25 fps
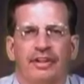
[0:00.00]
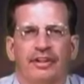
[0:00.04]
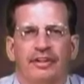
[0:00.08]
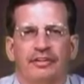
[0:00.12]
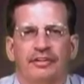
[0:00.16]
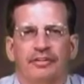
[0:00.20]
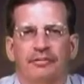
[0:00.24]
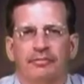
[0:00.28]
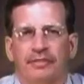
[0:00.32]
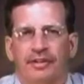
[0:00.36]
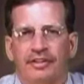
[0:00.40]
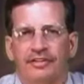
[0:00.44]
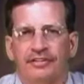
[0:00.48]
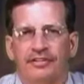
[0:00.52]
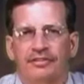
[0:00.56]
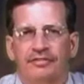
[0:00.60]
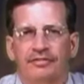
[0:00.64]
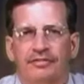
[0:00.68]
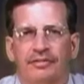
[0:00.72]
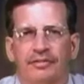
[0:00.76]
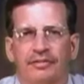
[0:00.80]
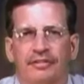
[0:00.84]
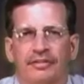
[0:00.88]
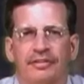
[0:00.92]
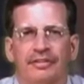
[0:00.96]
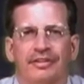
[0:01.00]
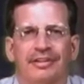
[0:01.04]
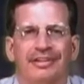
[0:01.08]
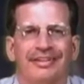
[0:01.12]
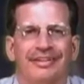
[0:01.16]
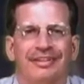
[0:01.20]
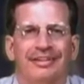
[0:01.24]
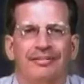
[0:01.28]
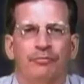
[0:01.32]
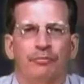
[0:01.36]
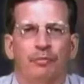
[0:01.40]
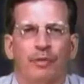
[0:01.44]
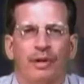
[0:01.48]
The reason for
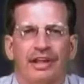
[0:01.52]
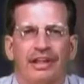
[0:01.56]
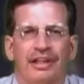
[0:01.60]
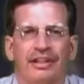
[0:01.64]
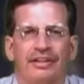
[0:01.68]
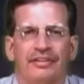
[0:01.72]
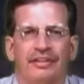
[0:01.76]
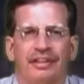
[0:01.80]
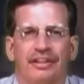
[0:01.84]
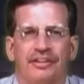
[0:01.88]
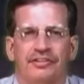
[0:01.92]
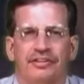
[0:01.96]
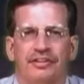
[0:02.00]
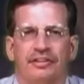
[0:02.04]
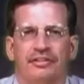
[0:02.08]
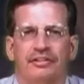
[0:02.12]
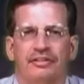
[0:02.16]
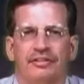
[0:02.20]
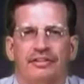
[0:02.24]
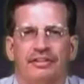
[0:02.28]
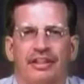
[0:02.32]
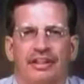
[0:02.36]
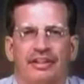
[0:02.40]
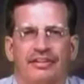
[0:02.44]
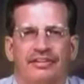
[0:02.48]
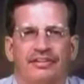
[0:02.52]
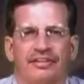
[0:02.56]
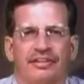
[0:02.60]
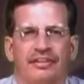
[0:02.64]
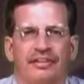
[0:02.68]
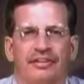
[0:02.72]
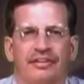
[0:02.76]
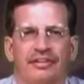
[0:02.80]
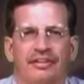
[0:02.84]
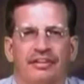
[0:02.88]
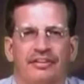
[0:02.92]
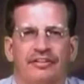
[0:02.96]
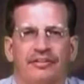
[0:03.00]
why they should learn that
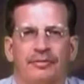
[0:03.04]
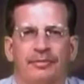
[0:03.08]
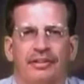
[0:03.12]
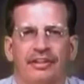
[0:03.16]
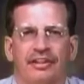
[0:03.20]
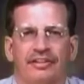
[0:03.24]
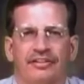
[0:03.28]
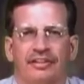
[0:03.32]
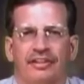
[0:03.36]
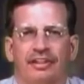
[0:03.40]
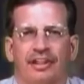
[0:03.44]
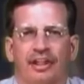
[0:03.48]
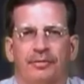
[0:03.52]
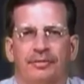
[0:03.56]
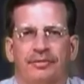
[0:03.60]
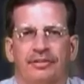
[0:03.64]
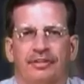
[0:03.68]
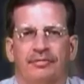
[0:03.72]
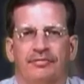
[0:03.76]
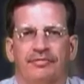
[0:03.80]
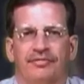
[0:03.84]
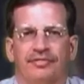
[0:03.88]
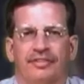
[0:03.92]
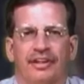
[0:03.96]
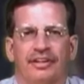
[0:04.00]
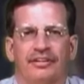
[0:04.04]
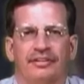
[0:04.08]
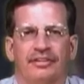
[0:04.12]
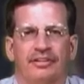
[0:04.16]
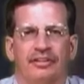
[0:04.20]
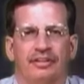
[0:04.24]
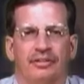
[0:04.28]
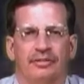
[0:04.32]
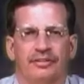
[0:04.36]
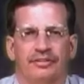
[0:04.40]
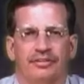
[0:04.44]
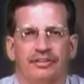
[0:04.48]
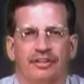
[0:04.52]
skill is because it helps them find the
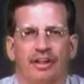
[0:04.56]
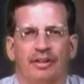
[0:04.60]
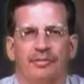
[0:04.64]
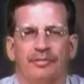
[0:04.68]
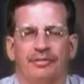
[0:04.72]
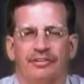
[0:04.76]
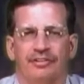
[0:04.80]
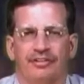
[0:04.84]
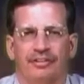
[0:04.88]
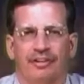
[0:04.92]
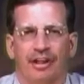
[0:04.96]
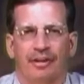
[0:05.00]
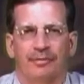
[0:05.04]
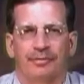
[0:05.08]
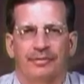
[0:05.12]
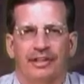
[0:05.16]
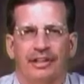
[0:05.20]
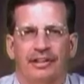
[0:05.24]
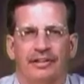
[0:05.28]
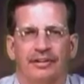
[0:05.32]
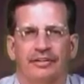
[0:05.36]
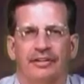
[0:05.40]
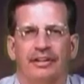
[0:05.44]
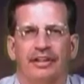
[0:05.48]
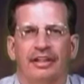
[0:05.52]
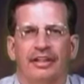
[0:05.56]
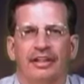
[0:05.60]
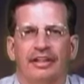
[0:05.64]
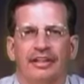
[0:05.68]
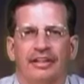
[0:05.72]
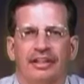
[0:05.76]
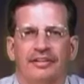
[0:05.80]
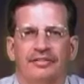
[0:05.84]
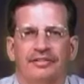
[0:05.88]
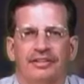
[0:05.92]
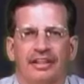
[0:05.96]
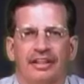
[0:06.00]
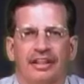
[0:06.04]
lowest common denominator
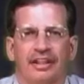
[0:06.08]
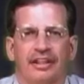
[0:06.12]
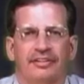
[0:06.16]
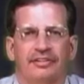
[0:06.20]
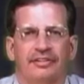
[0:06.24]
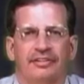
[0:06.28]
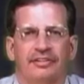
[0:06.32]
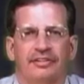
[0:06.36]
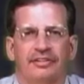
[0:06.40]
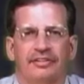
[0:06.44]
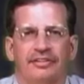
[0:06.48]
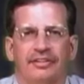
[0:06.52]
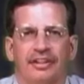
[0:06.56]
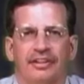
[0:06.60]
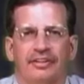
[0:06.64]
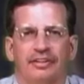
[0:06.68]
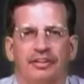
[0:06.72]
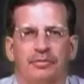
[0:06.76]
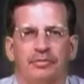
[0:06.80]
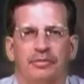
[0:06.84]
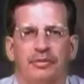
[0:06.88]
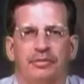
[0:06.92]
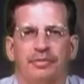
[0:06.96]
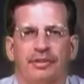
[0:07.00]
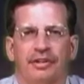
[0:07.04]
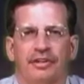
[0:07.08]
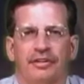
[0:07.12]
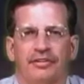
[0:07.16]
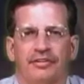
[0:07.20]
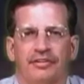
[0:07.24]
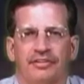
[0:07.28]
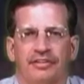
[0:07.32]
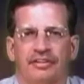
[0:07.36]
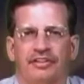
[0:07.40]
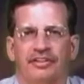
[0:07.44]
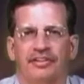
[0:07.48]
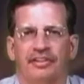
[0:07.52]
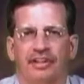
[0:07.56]
if they had to use that number pair as
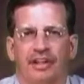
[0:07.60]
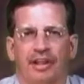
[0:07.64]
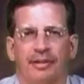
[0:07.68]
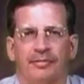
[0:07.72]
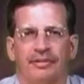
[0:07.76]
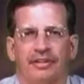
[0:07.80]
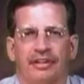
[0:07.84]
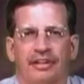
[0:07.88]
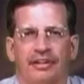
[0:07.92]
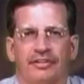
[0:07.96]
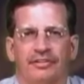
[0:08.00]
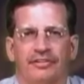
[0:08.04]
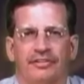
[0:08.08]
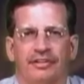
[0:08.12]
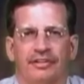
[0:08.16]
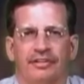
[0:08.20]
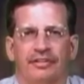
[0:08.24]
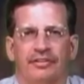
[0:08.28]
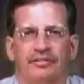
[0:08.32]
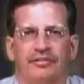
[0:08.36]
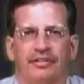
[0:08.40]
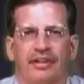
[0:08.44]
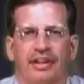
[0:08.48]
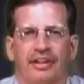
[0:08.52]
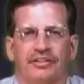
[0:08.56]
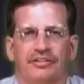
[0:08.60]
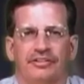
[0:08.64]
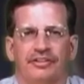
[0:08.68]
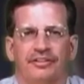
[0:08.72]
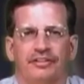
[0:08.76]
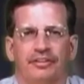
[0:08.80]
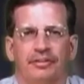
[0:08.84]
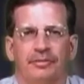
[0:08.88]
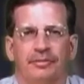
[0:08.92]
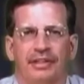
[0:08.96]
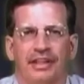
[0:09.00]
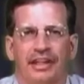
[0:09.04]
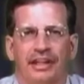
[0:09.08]
the denominators and their fractions
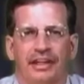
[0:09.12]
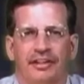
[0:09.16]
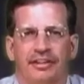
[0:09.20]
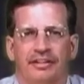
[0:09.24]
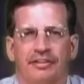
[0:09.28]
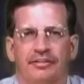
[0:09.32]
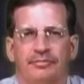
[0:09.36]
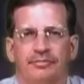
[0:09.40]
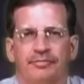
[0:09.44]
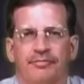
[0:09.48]
to be added.